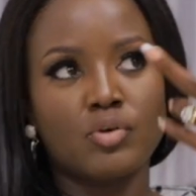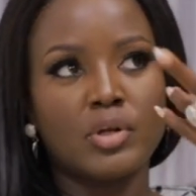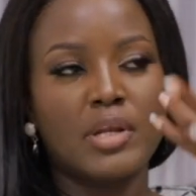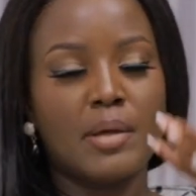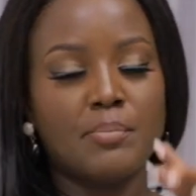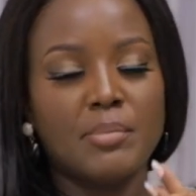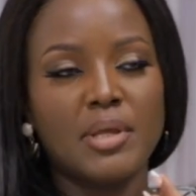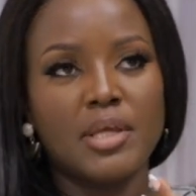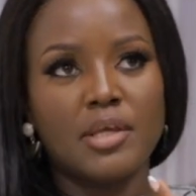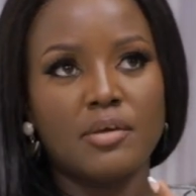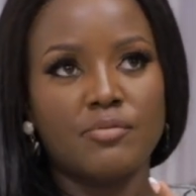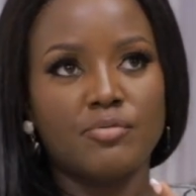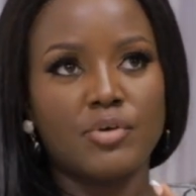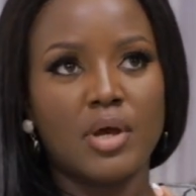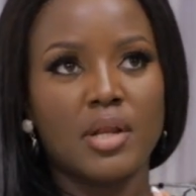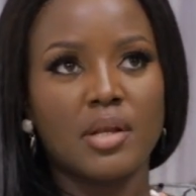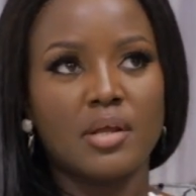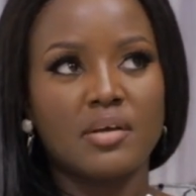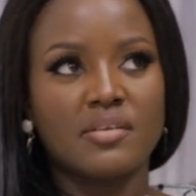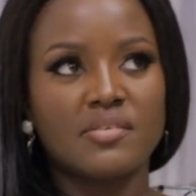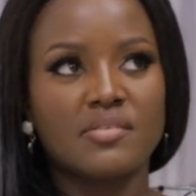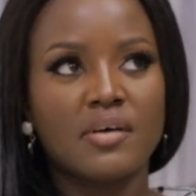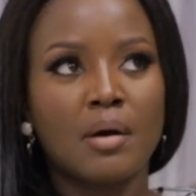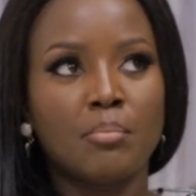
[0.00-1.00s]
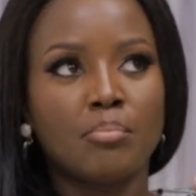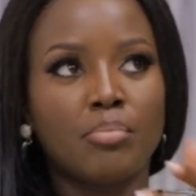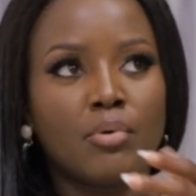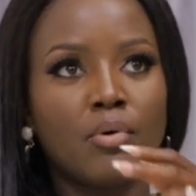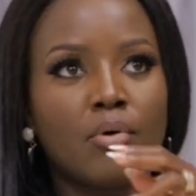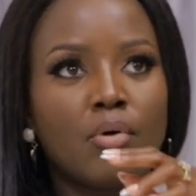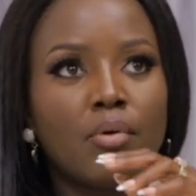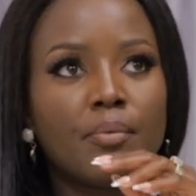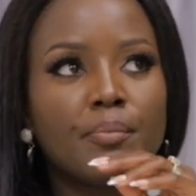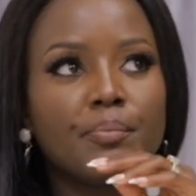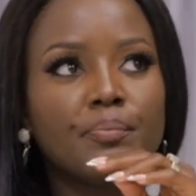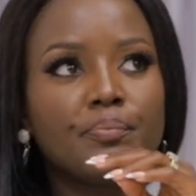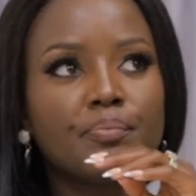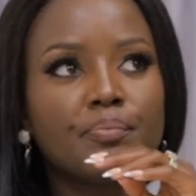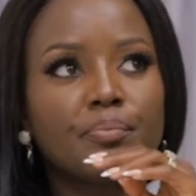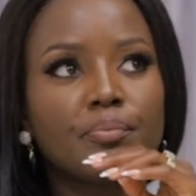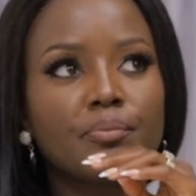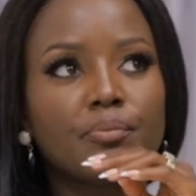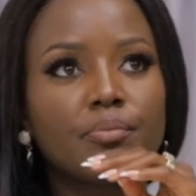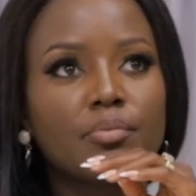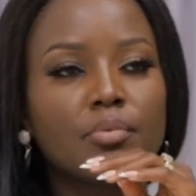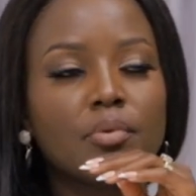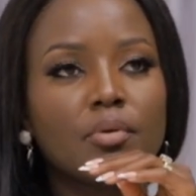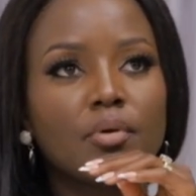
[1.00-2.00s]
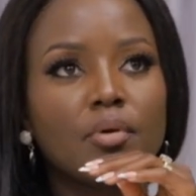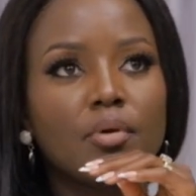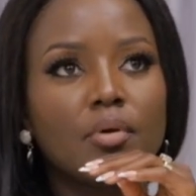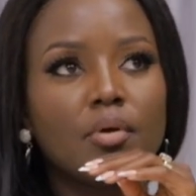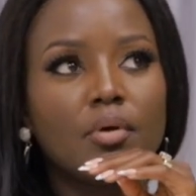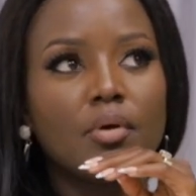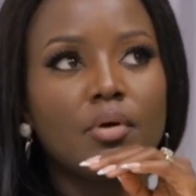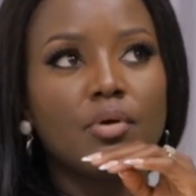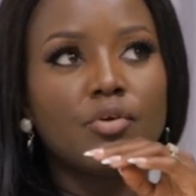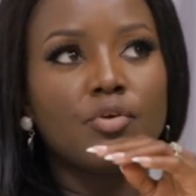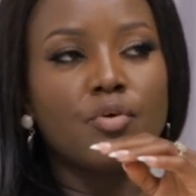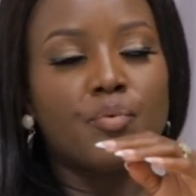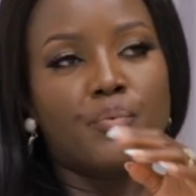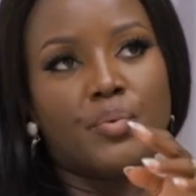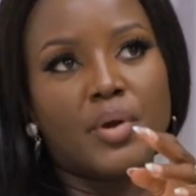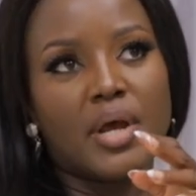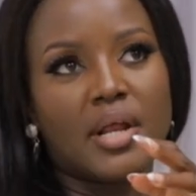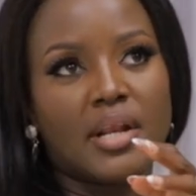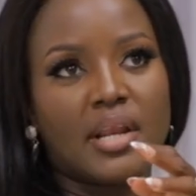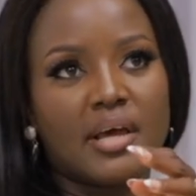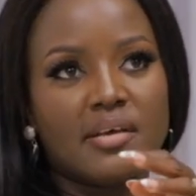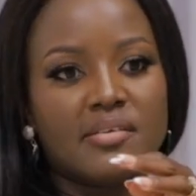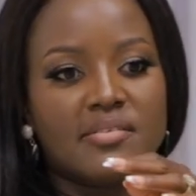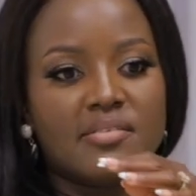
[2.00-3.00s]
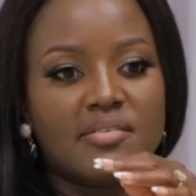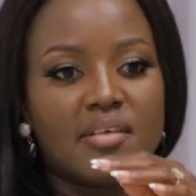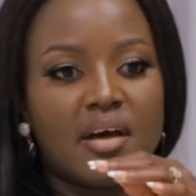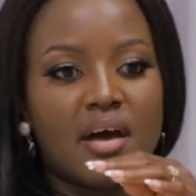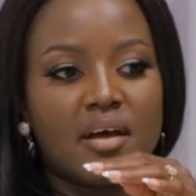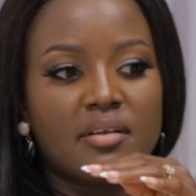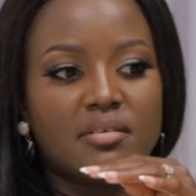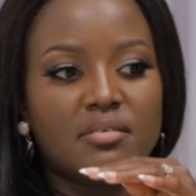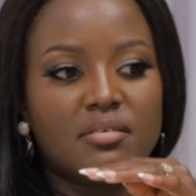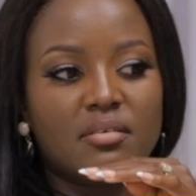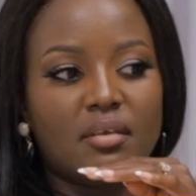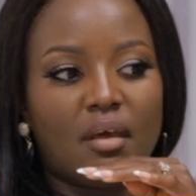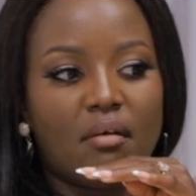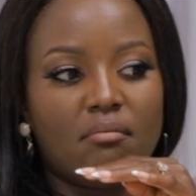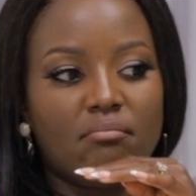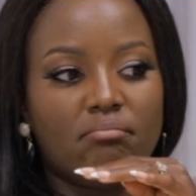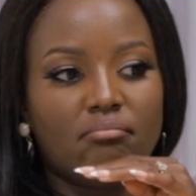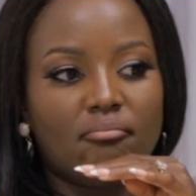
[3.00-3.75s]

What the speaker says: So let me give you an example. You realize that